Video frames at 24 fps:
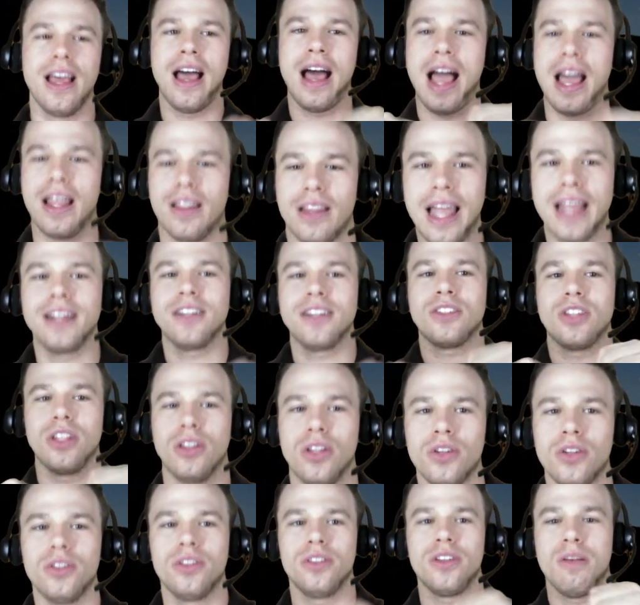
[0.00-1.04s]
I like to
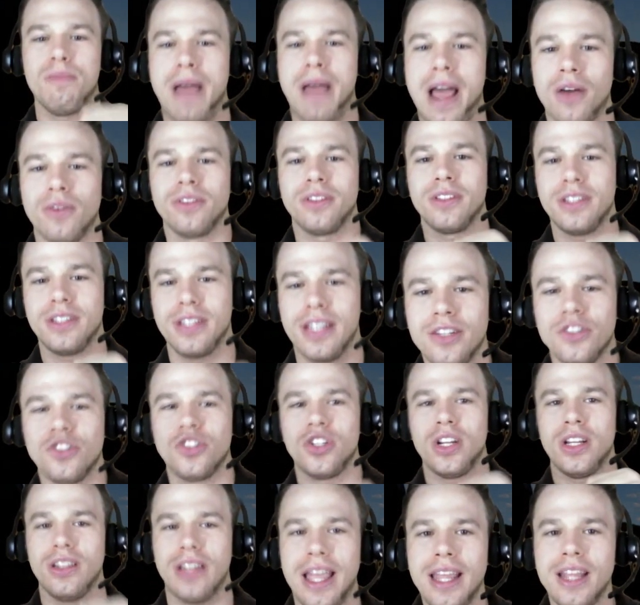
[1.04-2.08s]
learn about
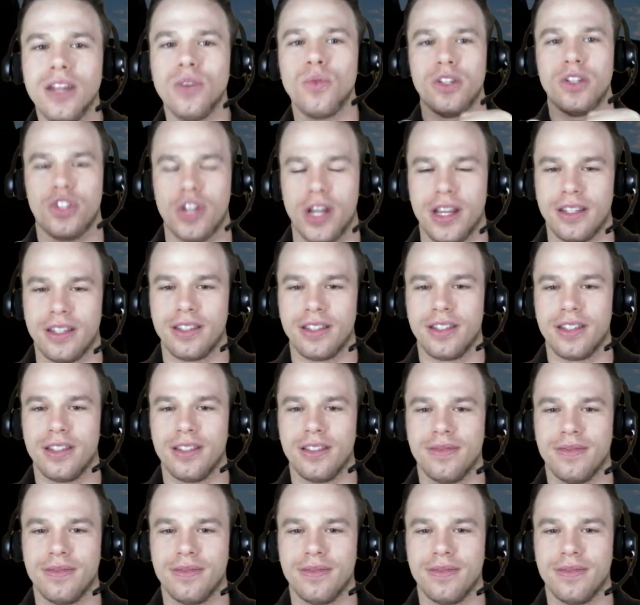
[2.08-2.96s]
teaching languages.